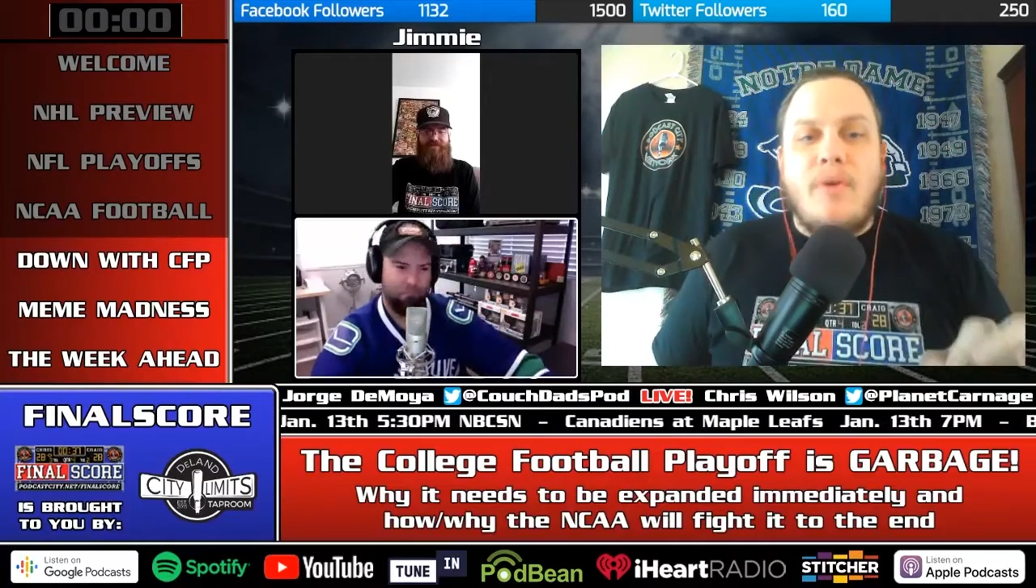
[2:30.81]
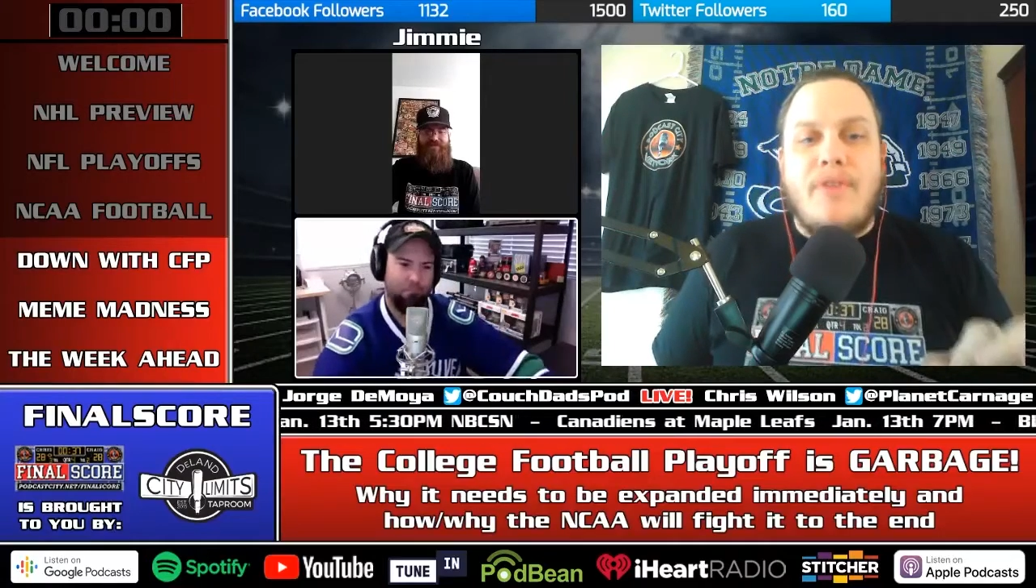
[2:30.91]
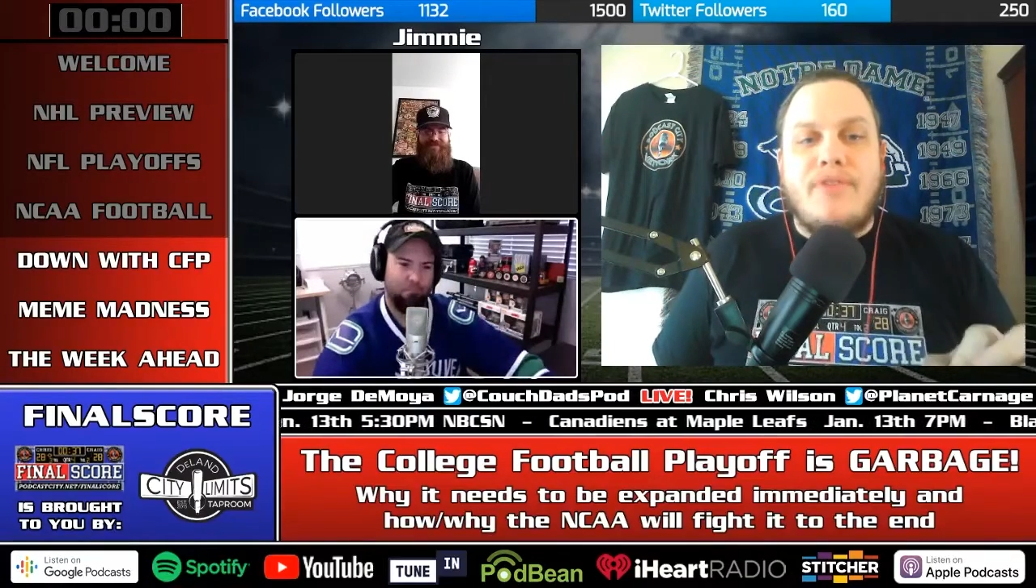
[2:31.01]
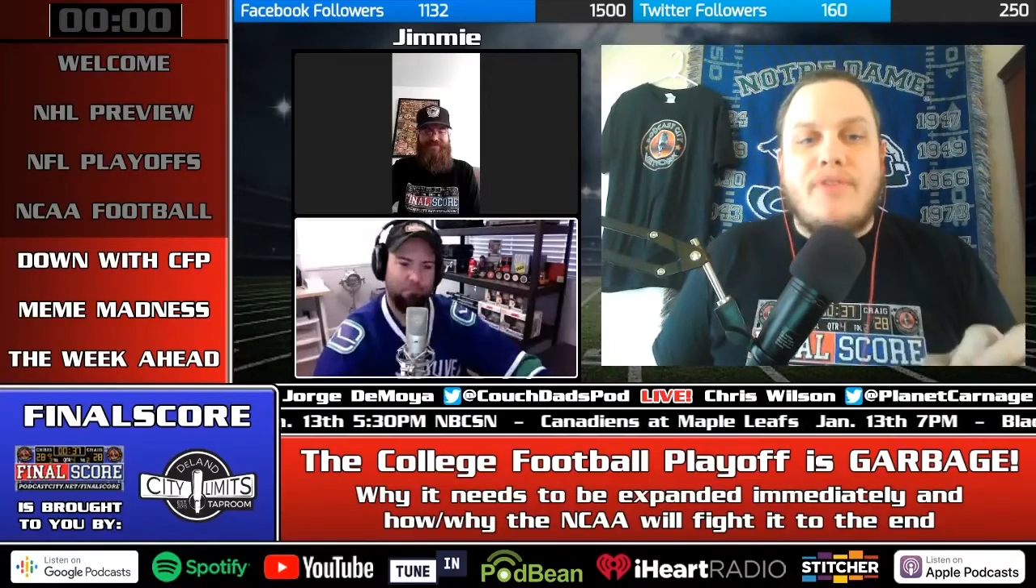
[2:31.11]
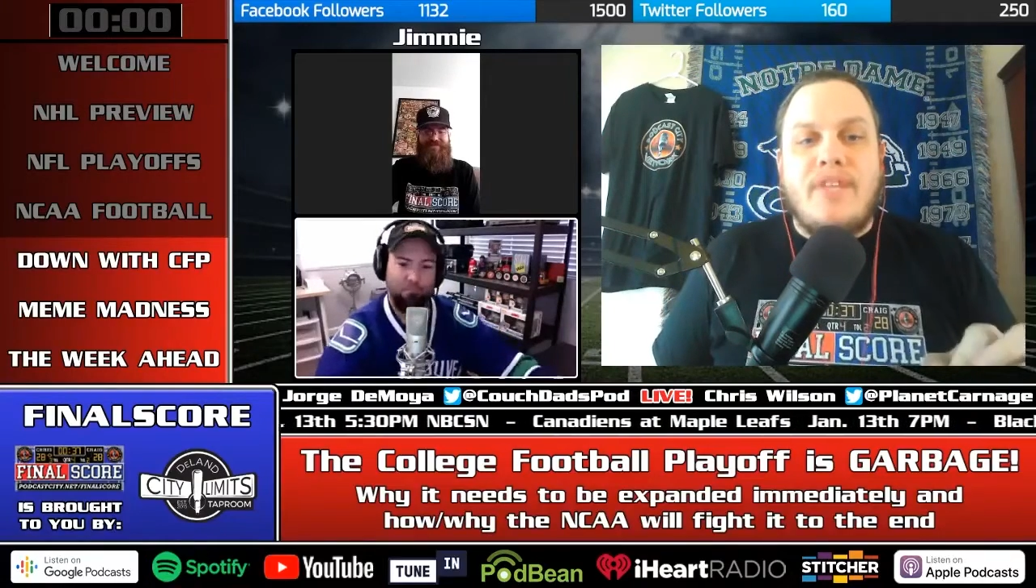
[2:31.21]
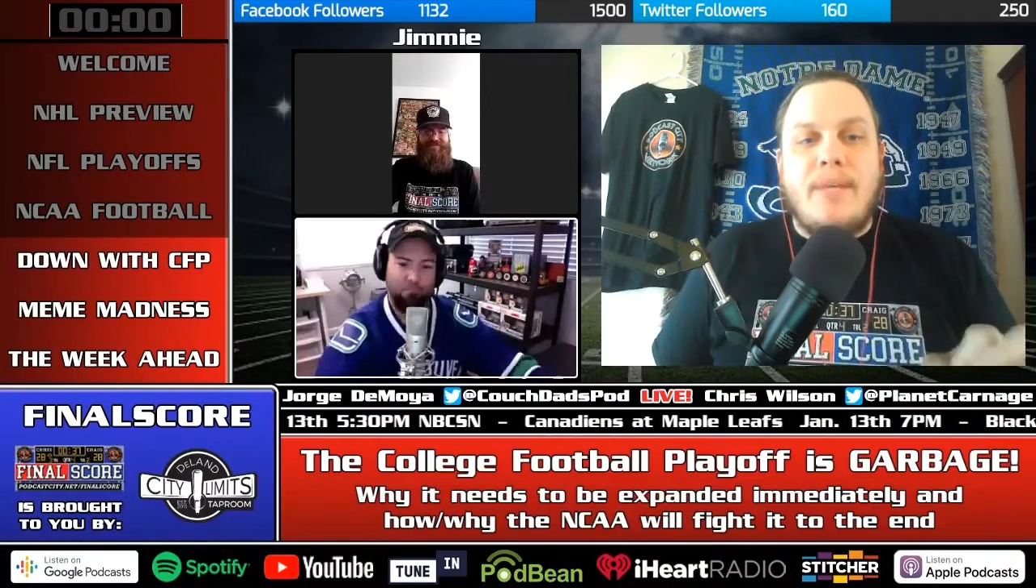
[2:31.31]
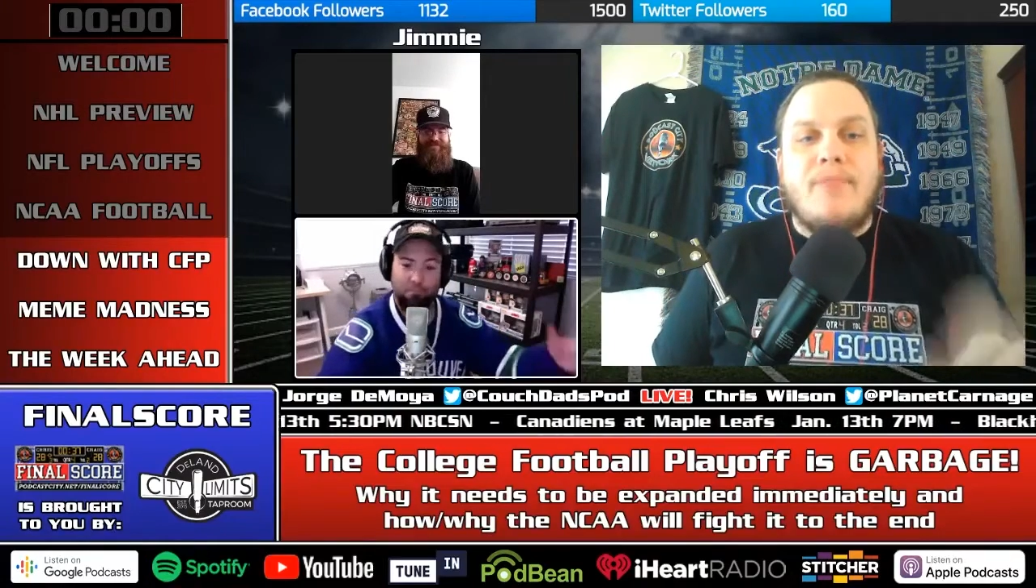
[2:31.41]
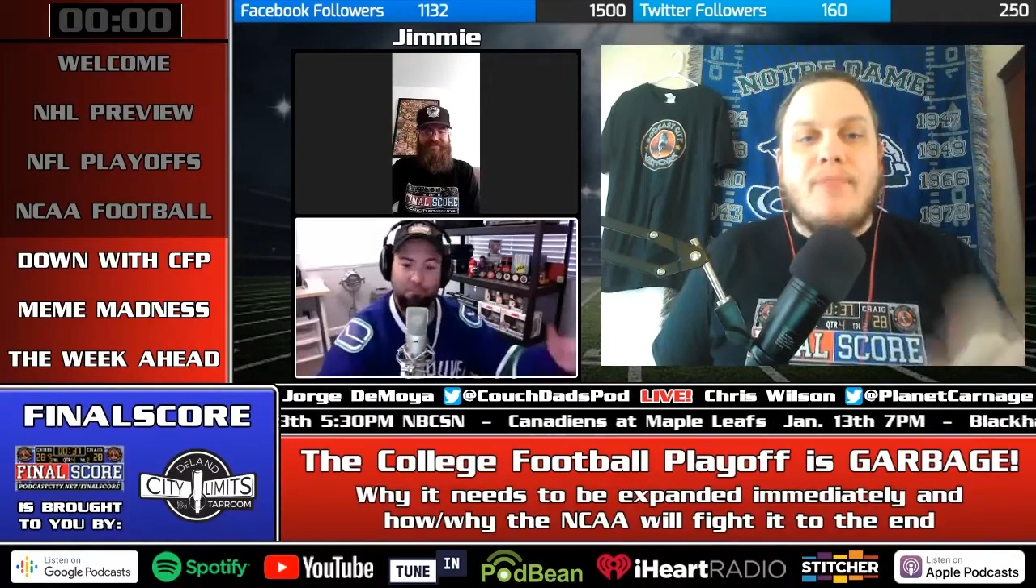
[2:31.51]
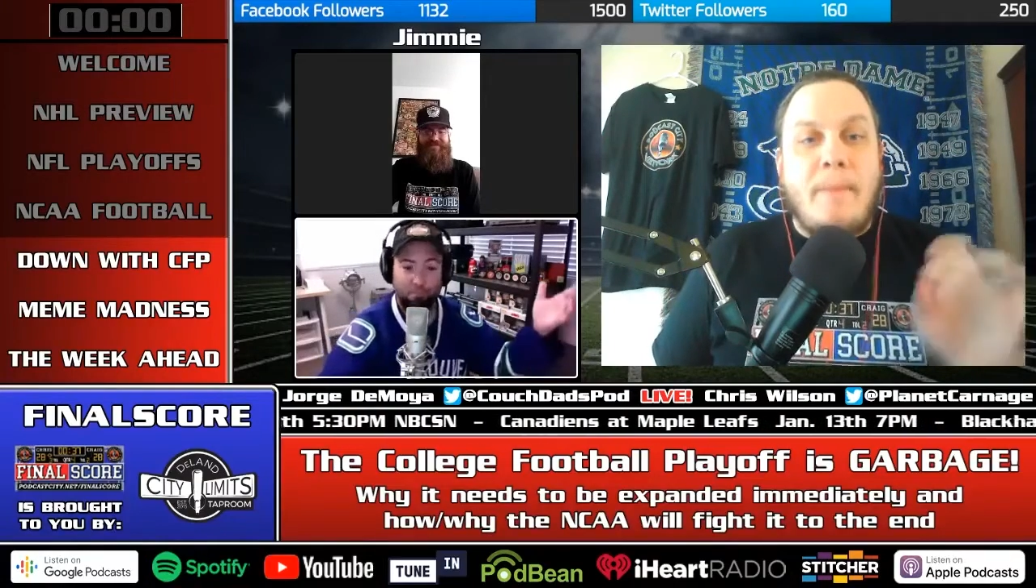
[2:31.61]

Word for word: of those teams